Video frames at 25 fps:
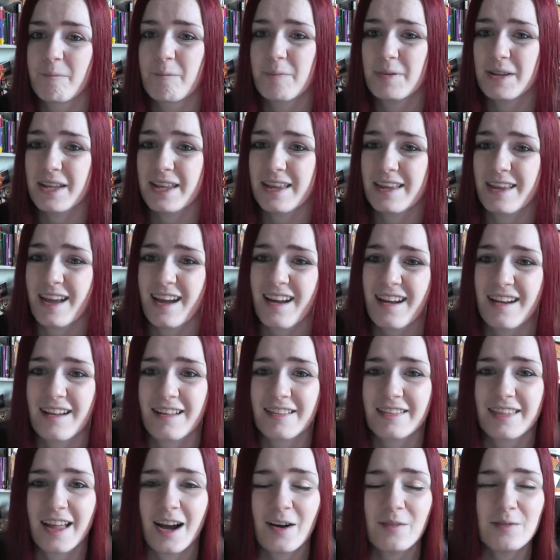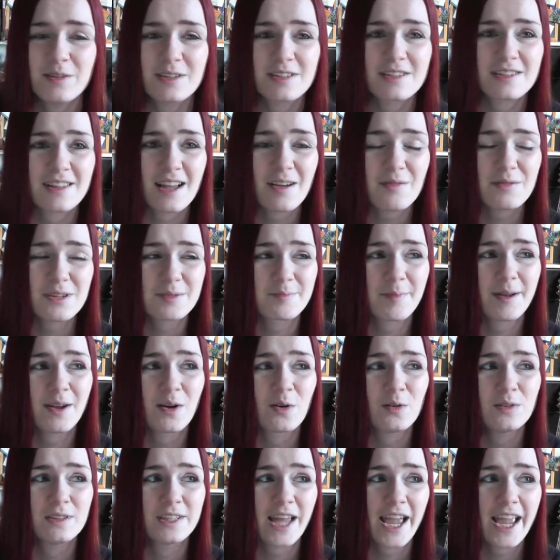But yeah, that was my
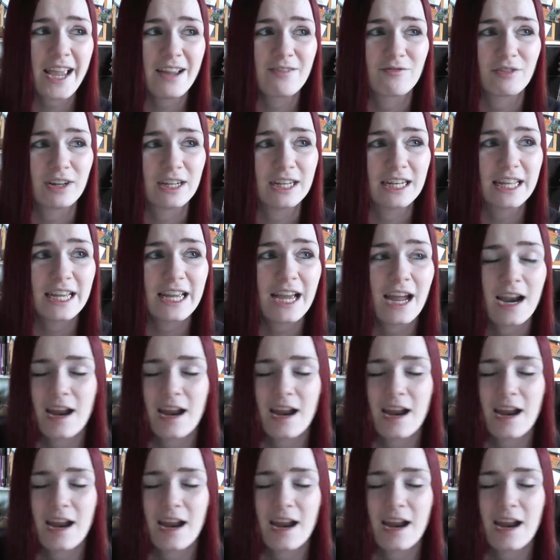whole day really,